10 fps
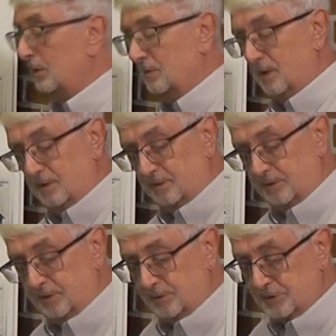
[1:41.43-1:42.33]
Well, uh,
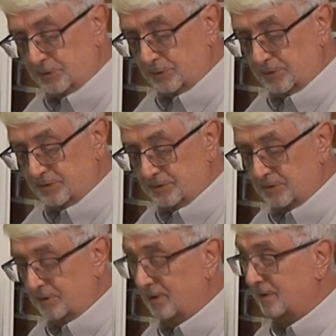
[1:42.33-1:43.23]
pterosaurs
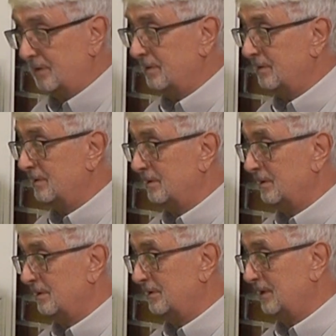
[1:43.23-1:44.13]
are not
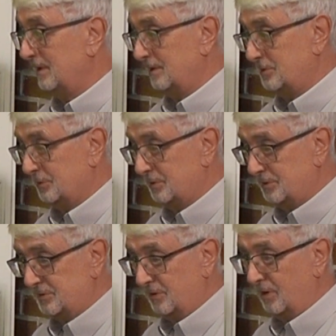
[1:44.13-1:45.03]
uh,
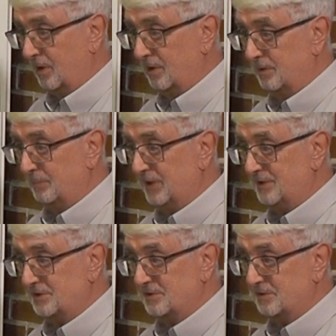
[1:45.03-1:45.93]
dinosaurs on the
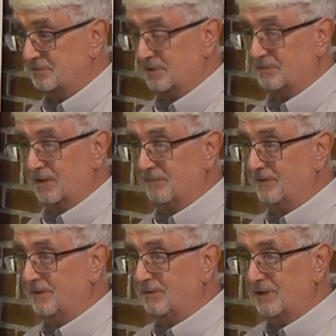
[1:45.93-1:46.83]
basis of something
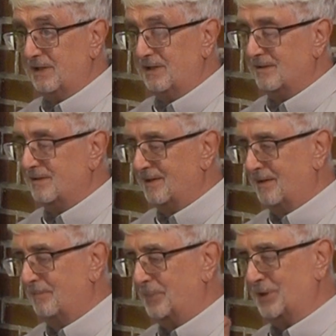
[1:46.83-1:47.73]
very
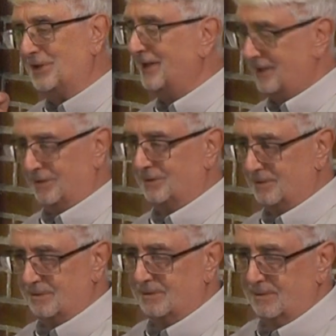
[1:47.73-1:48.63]

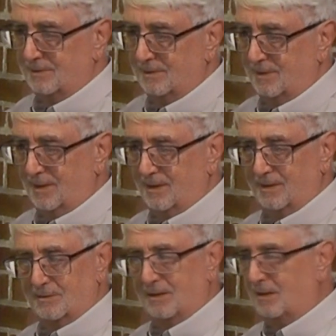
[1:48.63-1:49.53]
particular.
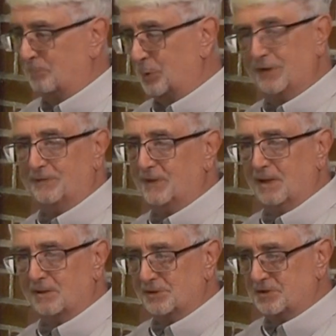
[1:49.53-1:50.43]
And uh, briefly,
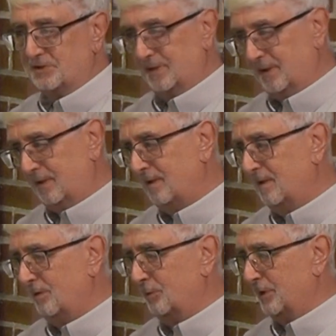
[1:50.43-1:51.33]
I'll just say
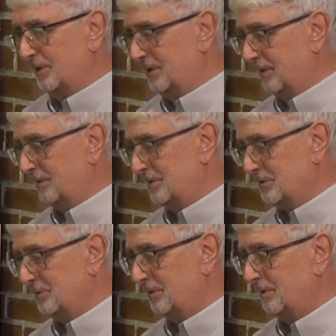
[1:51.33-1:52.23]
with a
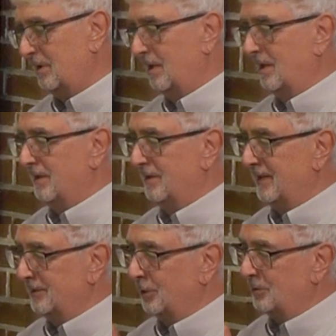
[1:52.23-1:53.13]
pterosaur,
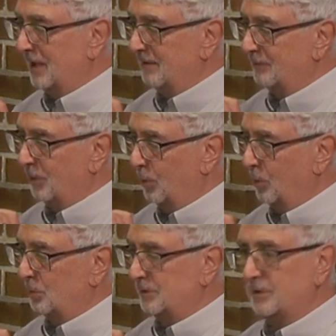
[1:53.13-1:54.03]
they don't have a
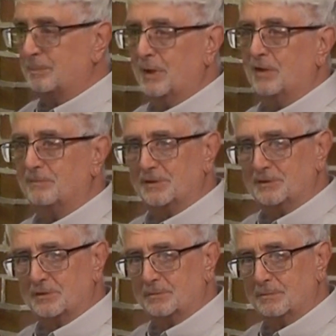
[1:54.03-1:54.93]
hole in their
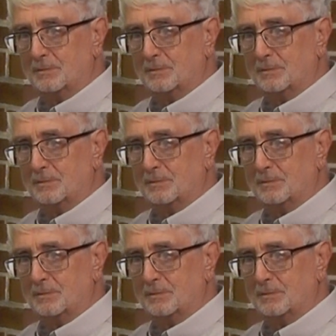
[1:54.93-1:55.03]
pelvis